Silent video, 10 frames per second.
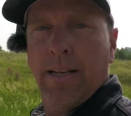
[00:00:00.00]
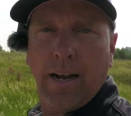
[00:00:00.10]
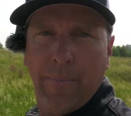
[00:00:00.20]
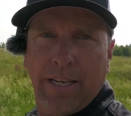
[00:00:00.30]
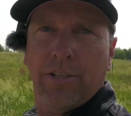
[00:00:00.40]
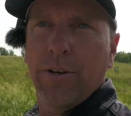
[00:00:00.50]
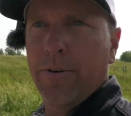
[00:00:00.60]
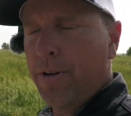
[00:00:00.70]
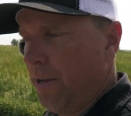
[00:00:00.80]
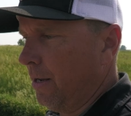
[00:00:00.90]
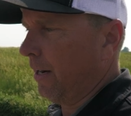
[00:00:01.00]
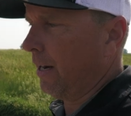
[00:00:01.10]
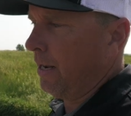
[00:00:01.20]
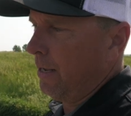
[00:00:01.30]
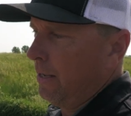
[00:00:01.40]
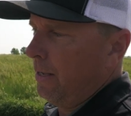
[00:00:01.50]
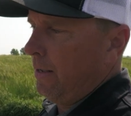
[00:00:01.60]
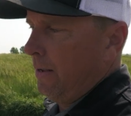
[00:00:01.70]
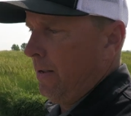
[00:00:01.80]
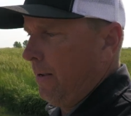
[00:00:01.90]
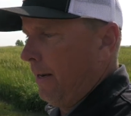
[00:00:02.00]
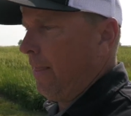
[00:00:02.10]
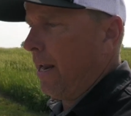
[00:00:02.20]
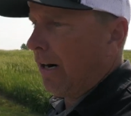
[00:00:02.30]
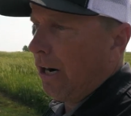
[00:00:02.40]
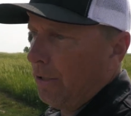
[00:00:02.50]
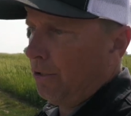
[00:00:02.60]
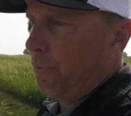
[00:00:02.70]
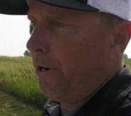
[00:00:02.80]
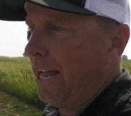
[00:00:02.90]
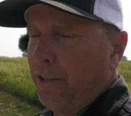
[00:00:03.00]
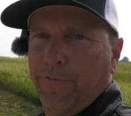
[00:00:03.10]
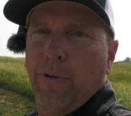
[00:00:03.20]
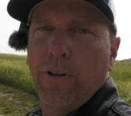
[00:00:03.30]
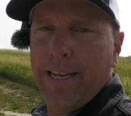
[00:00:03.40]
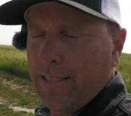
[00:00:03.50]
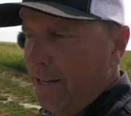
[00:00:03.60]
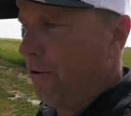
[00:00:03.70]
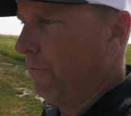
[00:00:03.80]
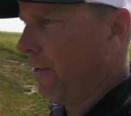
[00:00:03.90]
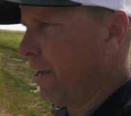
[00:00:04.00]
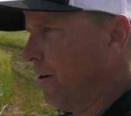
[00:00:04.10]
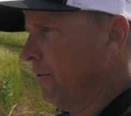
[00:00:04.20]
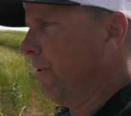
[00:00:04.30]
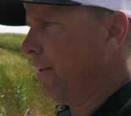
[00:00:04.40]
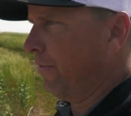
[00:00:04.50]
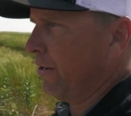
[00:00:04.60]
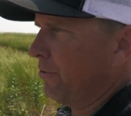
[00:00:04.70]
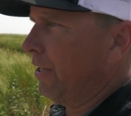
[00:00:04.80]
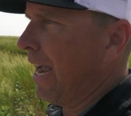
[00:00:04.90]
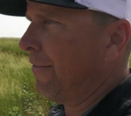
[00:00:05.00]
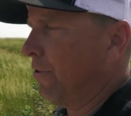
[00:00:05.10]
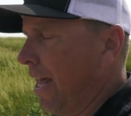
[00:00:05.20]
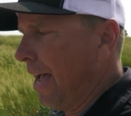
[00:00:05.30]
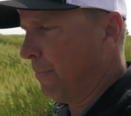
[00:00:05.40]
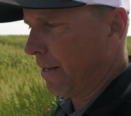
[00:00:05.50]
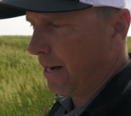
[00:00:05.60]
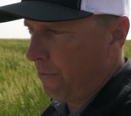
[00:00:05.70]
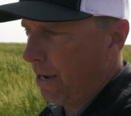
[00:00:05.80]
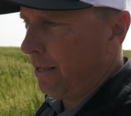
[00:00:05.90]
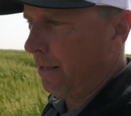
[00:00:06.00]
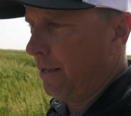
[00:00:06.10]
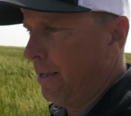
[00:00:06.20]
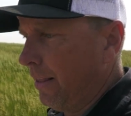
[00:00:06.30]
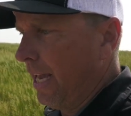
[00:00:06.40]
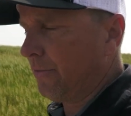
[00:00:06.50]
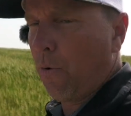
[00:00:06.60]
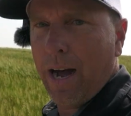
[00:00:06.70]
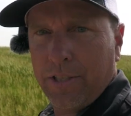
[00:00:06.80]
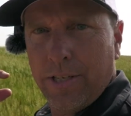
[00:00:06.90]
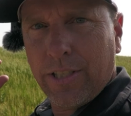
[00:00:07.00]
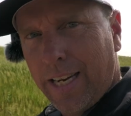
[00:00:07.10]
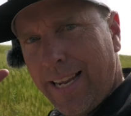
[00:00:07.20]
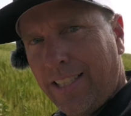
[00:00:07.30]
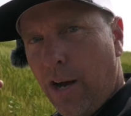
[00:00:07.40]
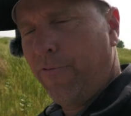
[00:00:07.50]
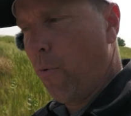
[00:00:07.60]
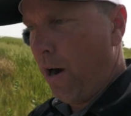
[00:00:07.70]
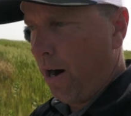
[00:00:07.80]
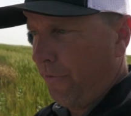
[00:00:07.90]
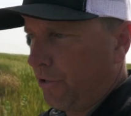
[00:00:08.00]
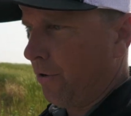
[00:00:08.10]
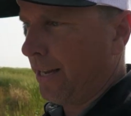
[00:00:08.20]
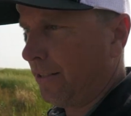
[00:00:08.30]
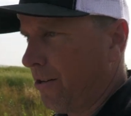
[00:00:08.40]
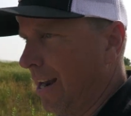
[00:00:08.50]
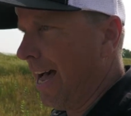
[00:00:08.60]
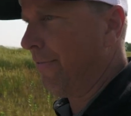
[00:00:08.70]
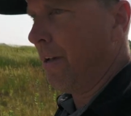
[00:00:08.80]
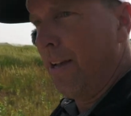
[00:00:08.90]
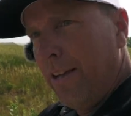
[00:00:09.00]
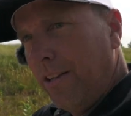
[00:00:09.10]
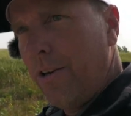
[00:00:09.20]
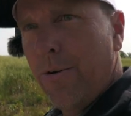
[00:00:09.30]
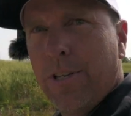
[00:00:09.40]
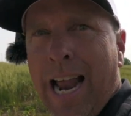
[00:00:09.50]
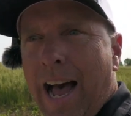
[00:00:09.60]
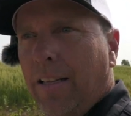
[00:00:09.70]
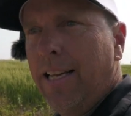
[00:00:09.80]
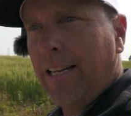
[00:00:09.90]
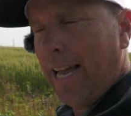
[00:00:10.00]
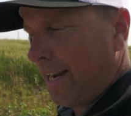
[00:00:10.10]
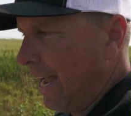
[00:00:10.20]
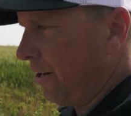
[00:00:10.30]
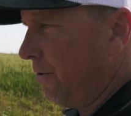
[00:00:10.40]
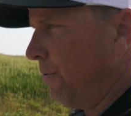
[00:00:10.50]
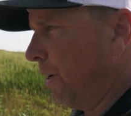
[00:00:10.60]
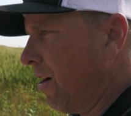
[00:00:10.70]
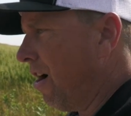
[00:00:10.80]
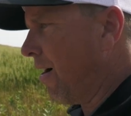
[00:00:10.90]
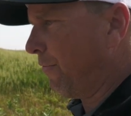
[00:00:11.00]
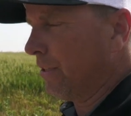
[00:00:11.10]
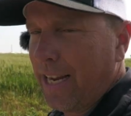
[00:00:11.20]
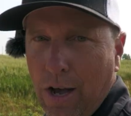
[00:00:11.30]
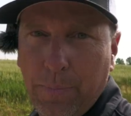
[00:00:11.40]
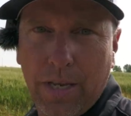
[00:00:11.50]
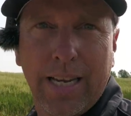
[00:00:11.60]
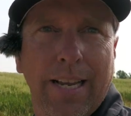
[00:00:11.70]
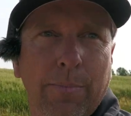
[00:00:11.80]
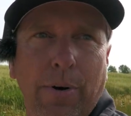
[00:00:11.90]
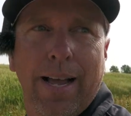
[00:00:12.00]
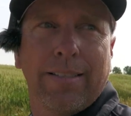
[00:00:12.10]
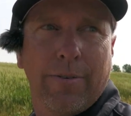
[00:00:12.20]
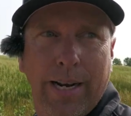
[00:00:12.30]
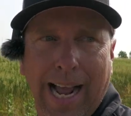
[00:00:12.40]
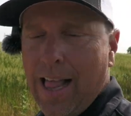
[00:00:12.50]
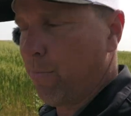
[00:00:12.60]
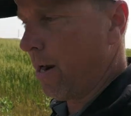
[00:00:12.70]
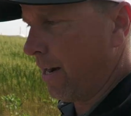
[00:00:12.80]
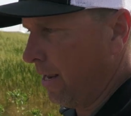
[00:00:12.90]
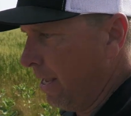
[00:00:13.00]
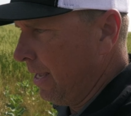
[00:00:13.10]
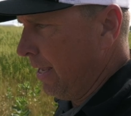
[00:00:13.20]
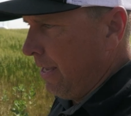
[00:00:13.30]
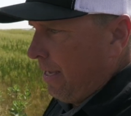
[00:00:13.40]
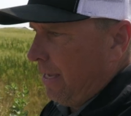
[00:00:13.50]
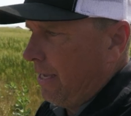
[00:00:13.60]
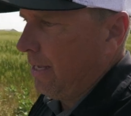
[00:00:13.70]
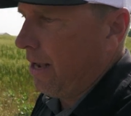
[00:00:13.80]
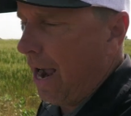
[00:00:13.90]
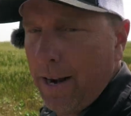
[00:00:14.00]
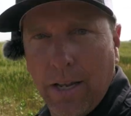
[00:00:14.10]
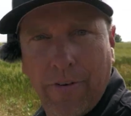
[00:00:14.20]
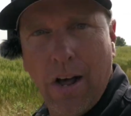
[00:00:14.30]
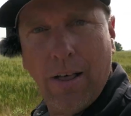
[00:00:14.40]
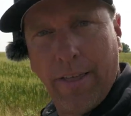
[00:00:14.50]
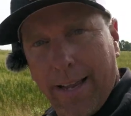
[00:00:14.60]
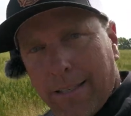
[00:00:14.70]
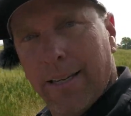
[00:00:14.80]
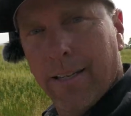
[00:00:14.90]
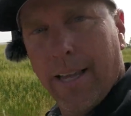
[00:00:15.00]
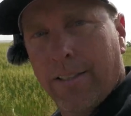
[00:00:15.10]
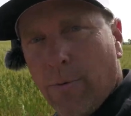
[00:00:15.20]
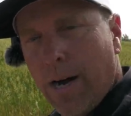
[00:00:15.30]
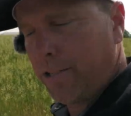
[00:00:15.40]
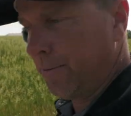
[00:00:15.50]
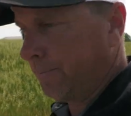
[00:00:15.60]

coming soon, and then I'll also put out the full 18-hole video eventually after that. But anyway, thanks for watching. Stay self-aware of the stress in your life. Use an outlet like I do with golf to help you decompress and recalibrate. All right, love you all. Thanks for watching.